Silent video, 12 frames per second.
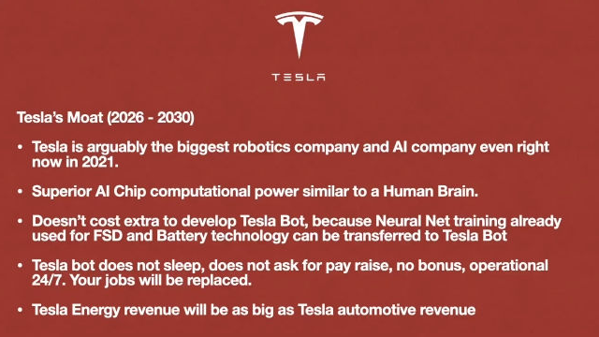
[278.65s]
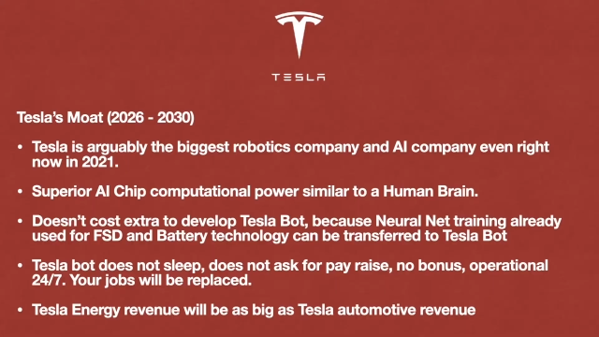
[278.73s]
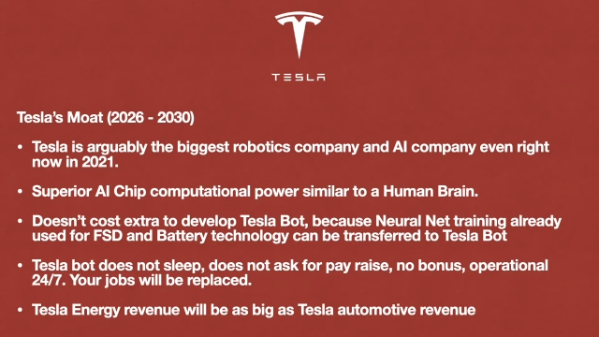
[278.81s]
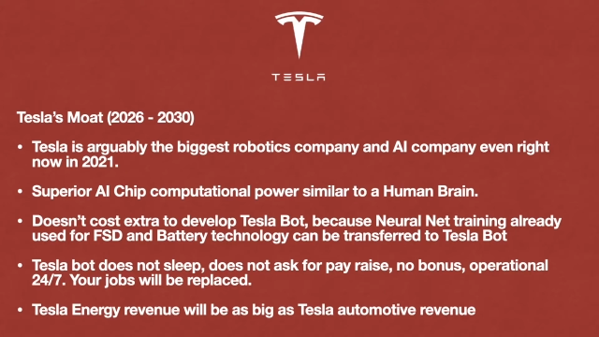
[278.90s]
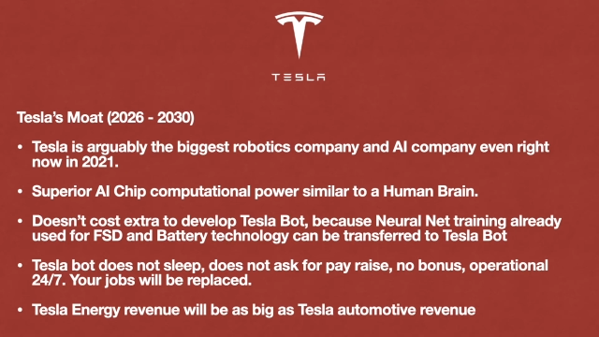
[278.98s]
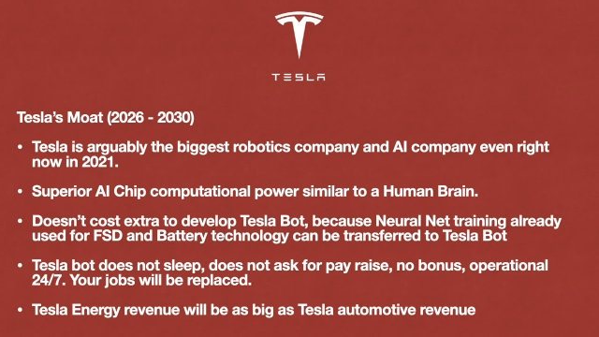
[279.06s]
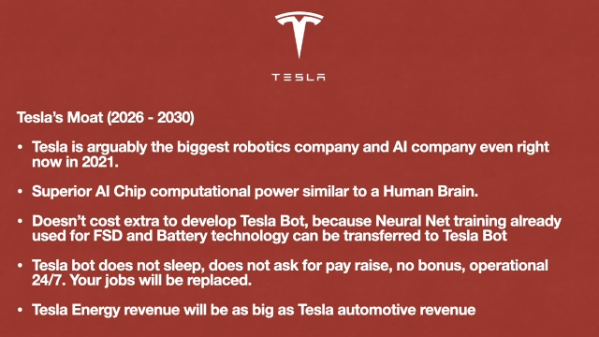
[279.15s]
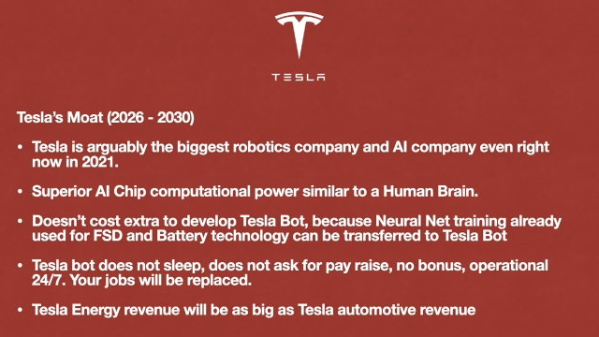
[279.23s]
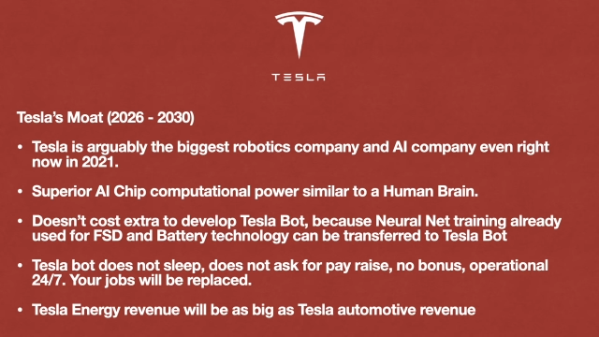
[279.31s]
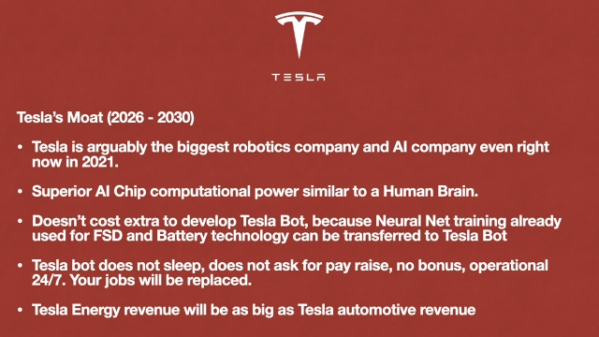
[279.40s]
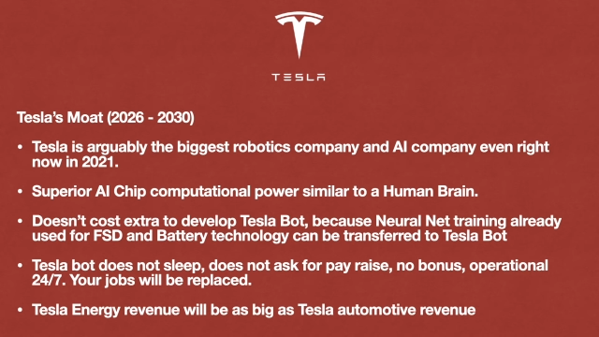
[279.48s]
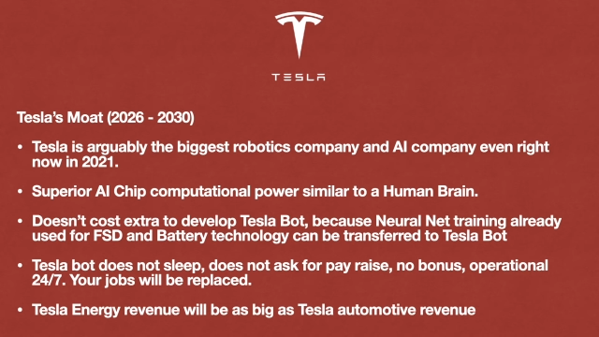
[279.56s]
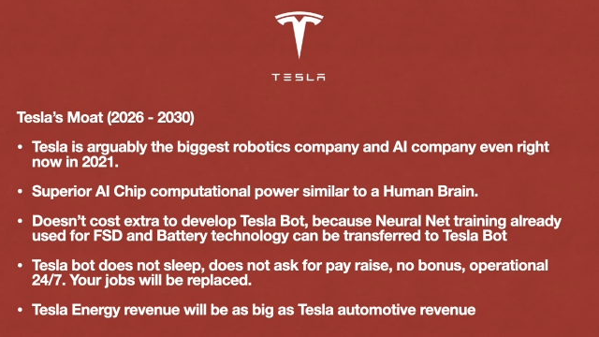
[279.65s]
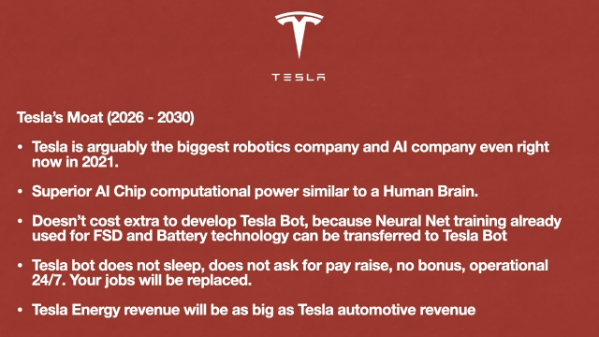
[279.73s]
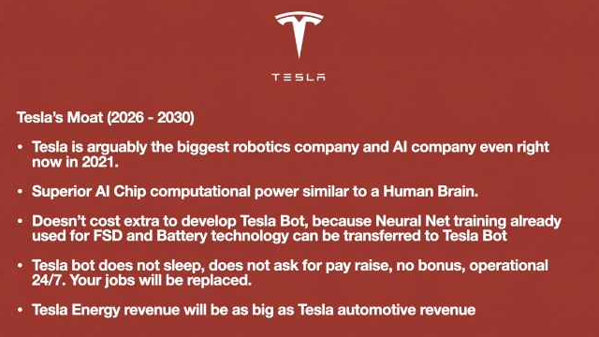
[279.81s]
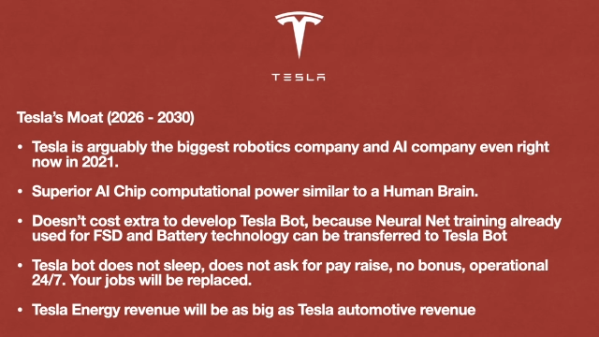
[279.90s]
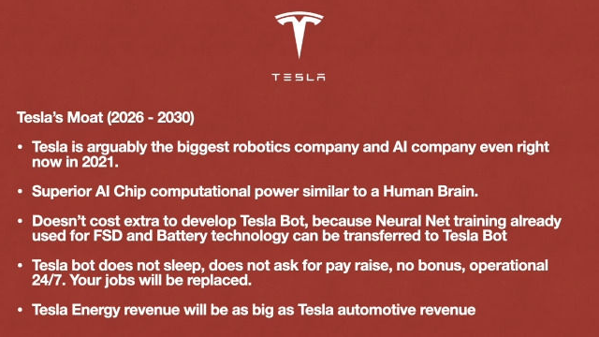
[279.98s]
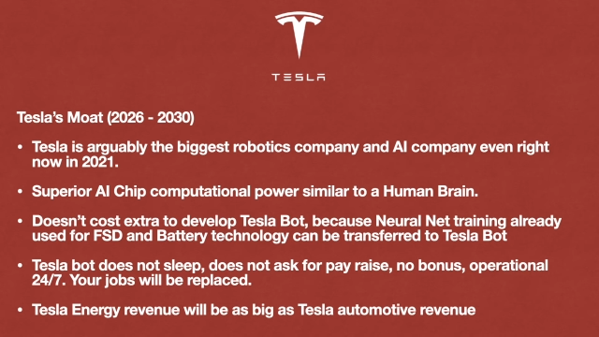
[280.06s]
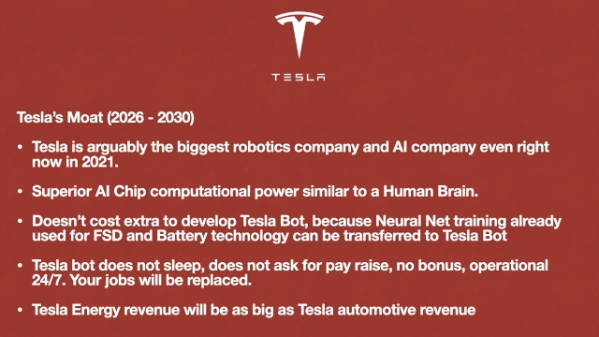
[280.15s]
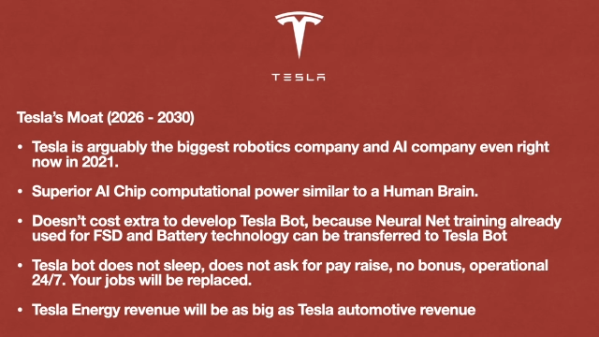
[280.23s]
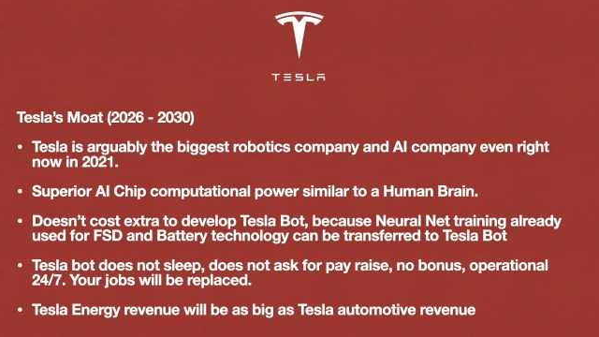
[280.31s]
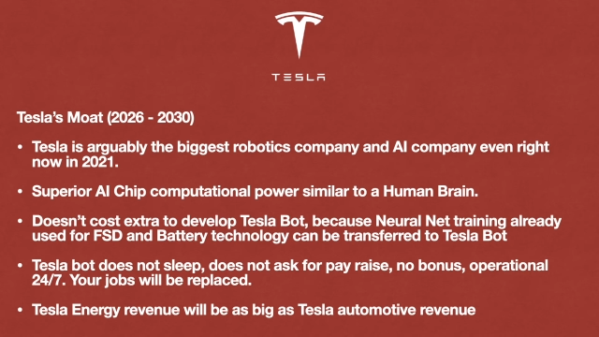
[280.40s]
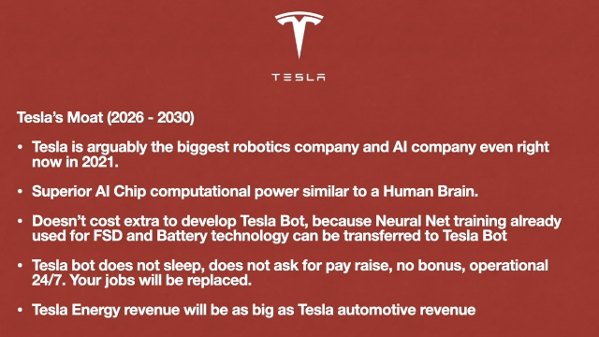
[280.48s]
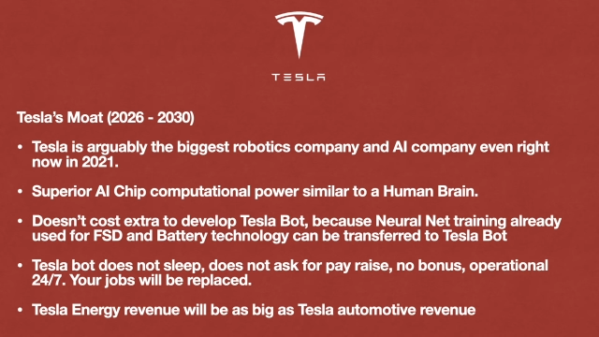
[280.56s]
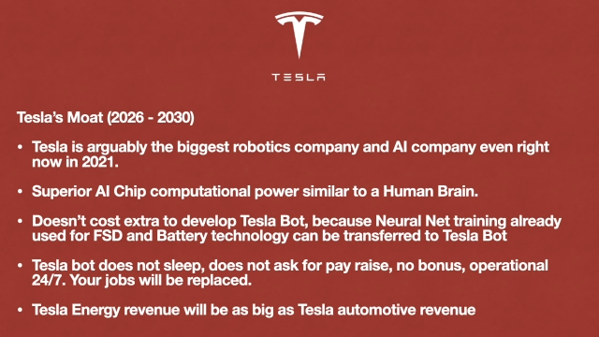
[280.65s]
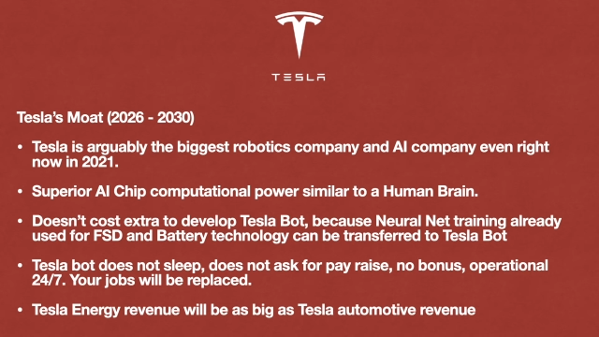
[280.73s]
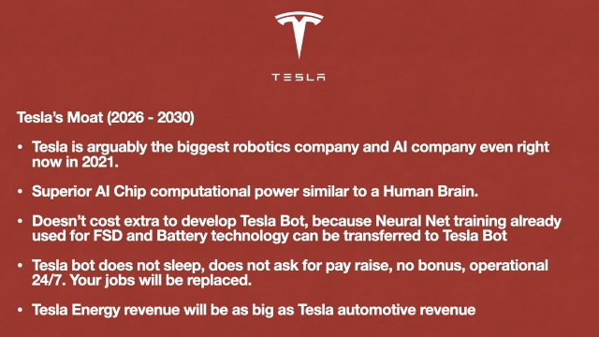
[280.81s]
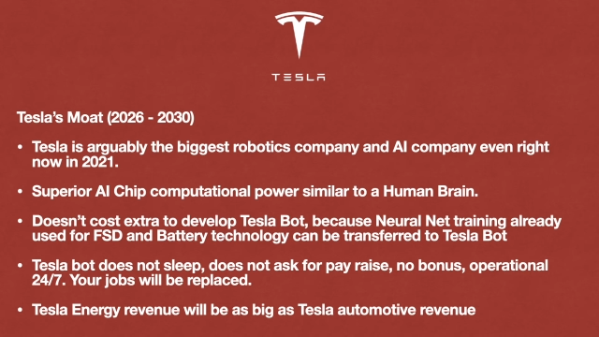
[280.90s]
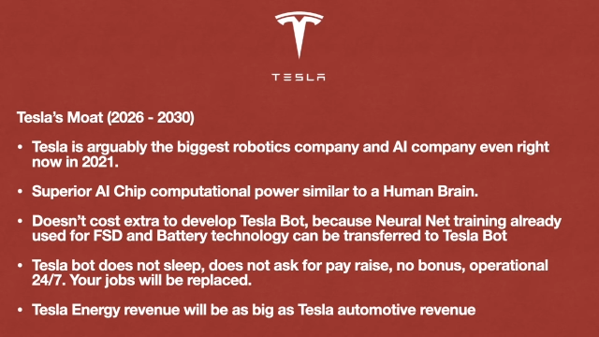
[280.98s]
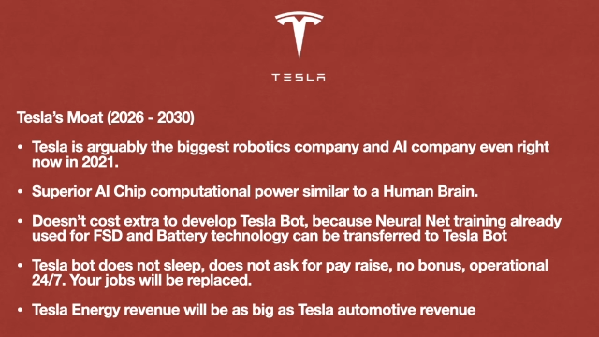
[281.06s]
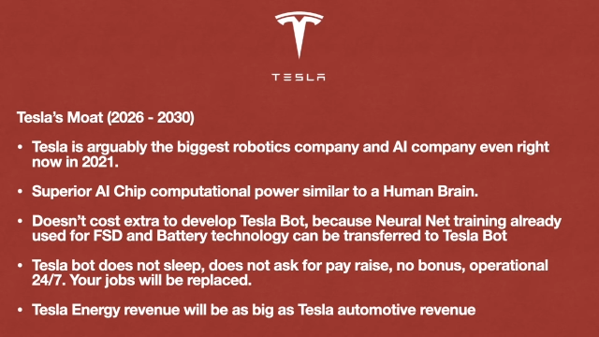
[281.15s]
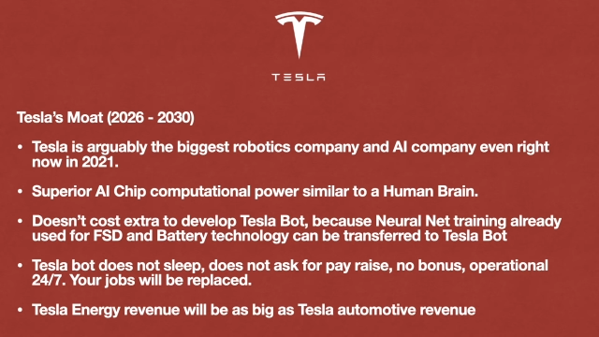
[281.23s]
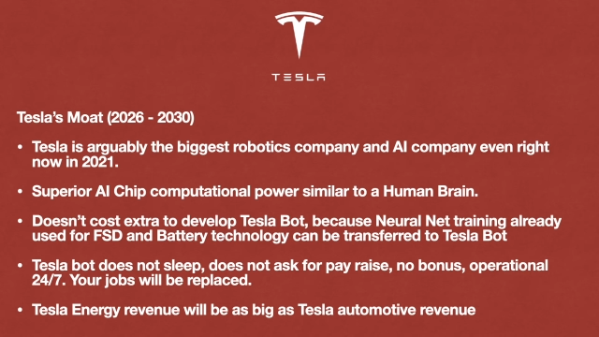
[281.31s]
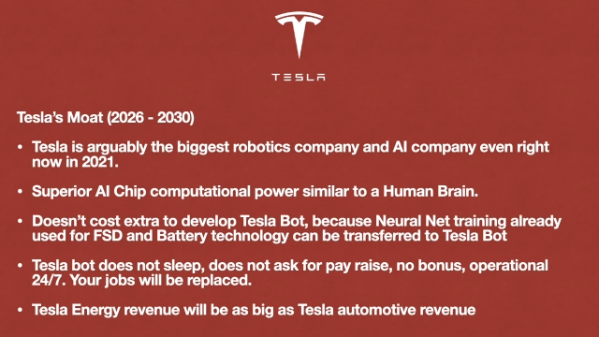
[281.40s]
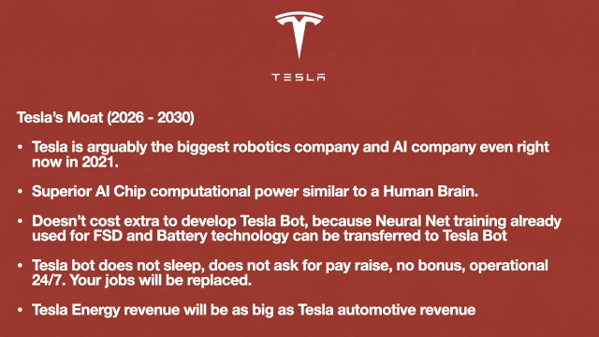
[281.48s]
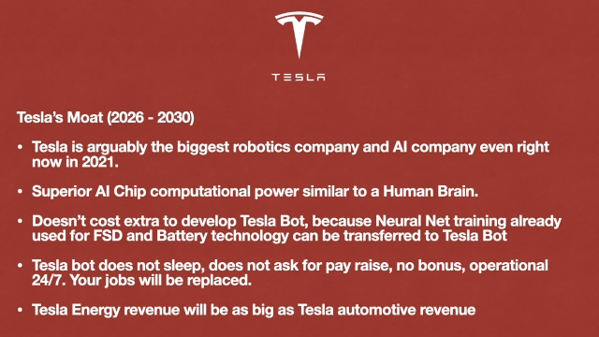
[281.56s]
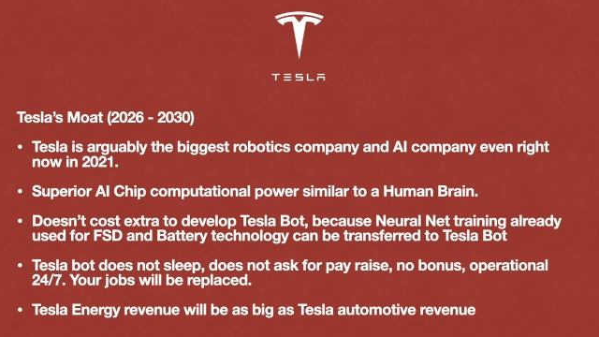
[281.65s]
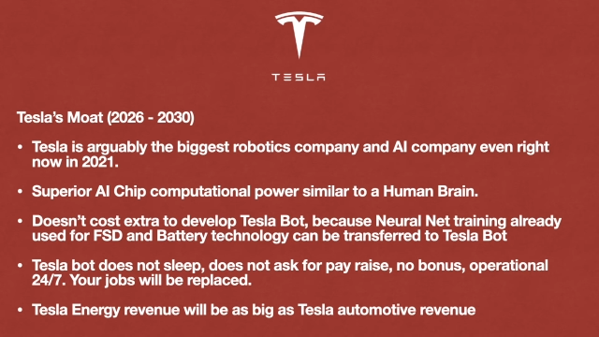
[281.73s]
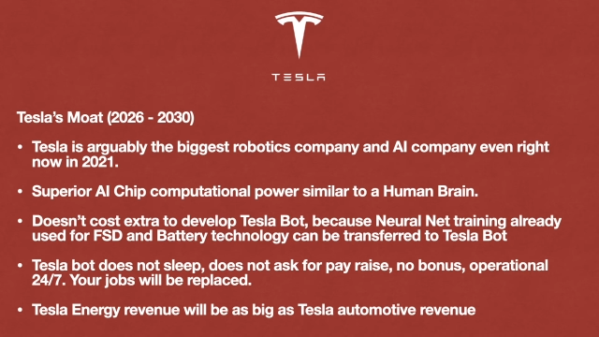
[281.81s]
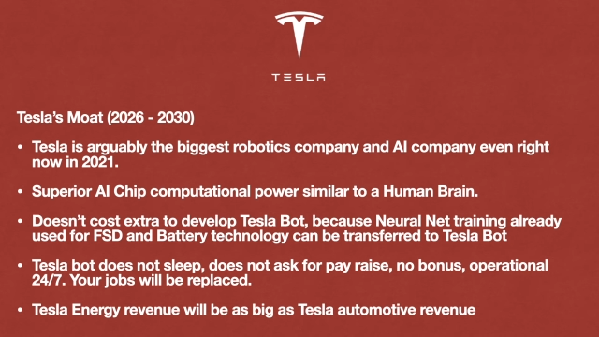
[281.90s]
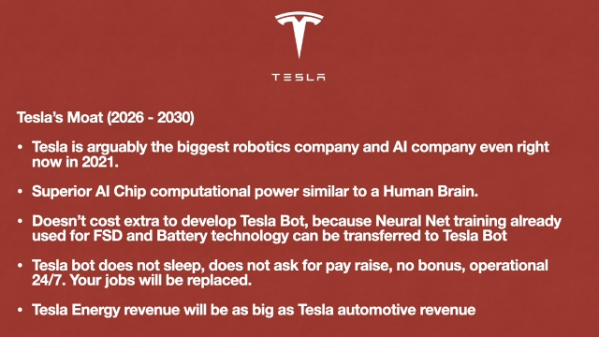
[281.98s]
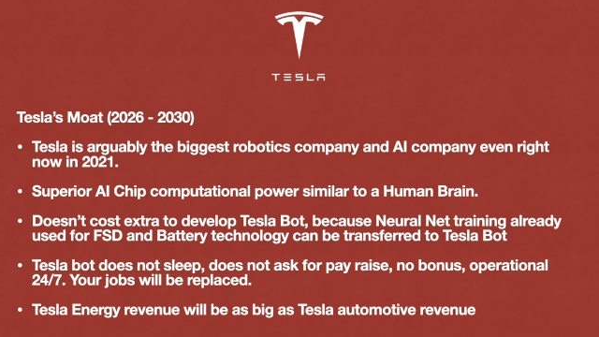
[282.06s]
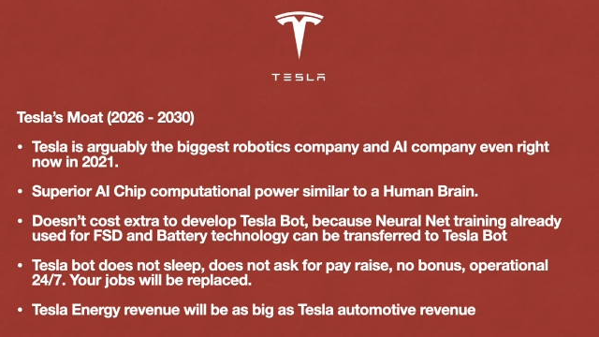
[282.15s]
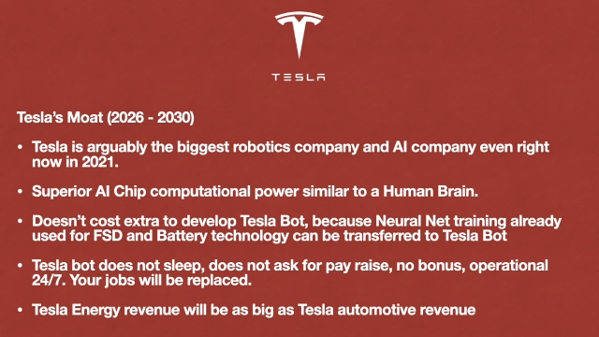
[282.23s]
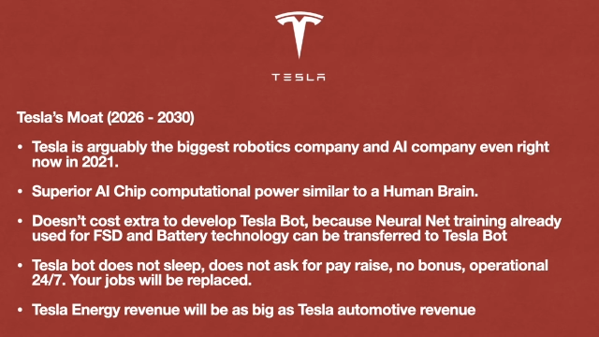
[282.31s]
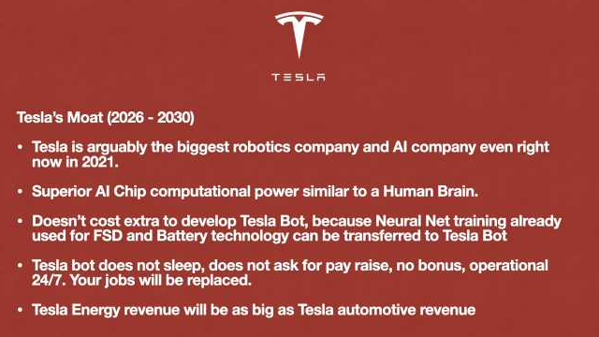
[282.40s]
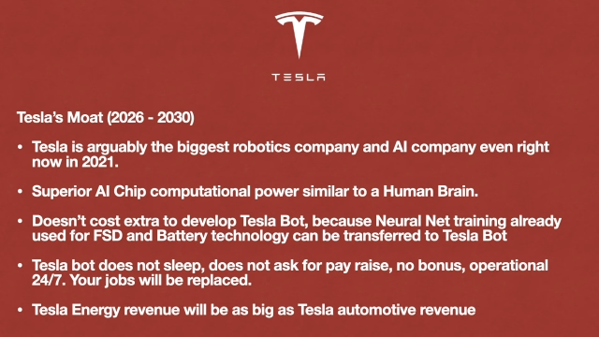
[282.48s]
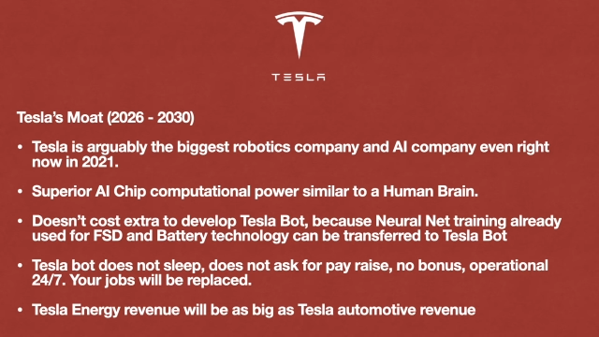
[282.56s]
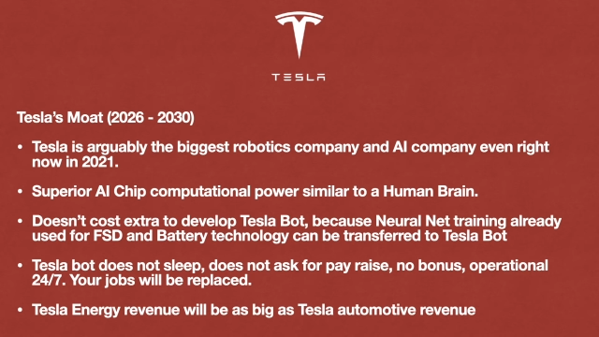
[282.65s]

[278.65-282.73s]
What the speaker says: Nobody's mouth can be seen.